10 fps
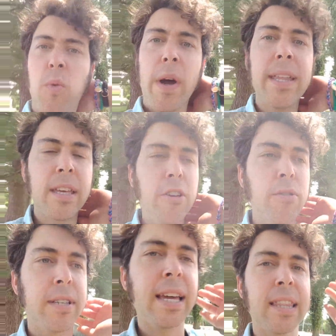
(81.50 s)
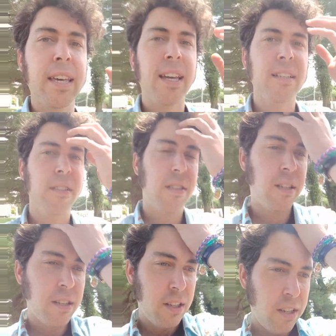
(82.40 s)
way that you say things,
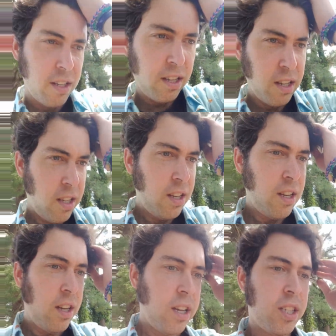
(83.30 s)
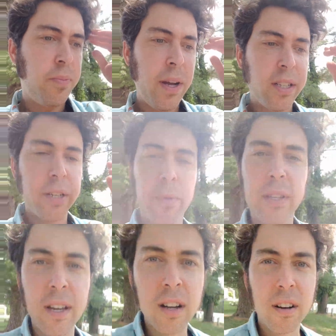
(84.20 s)
especially with
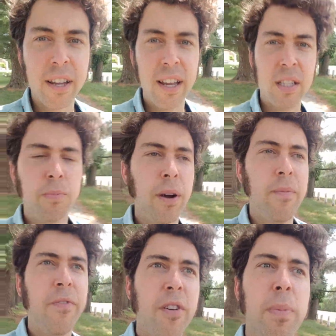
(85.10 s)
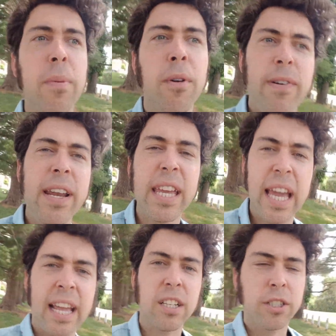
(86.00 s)
younger kids, but for people of any
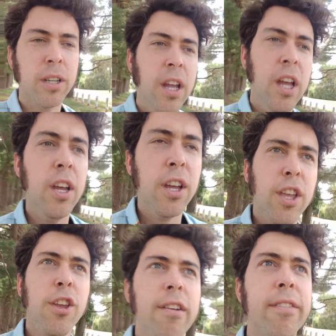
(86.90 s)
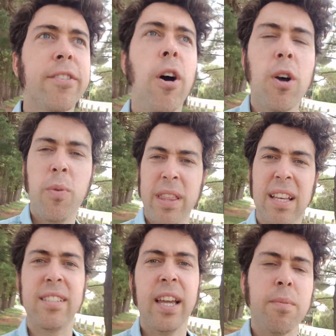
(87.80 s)
age, you have to talk with
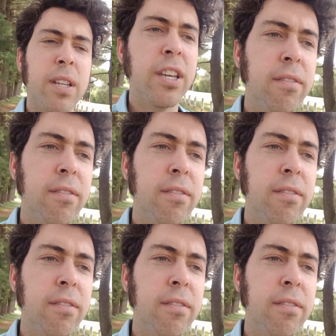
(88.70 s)
excitement. You have